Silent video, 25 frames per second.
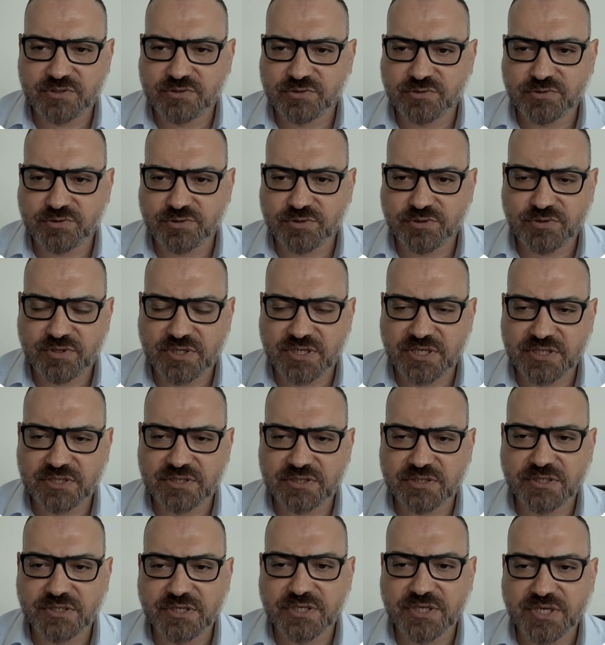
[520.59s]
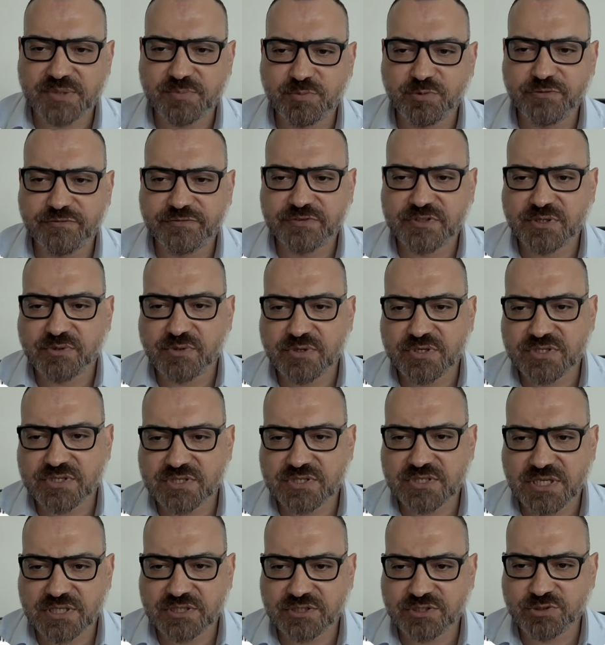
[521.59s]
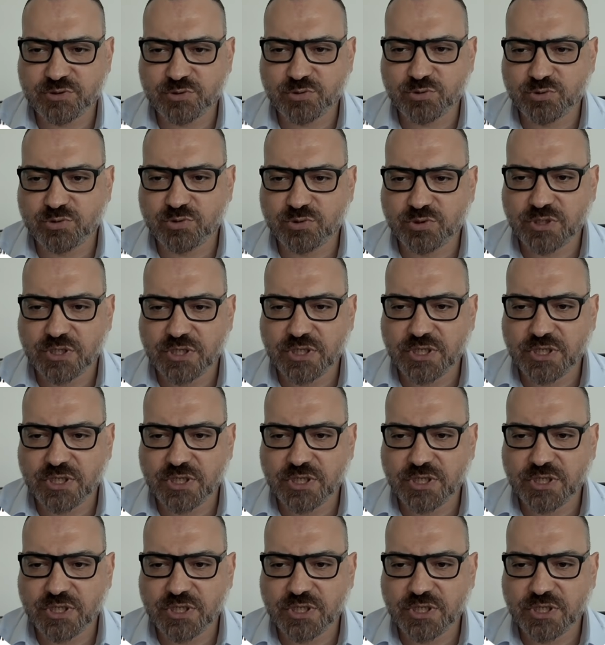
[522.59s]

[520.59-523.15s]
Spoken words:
or you can remove the ones that you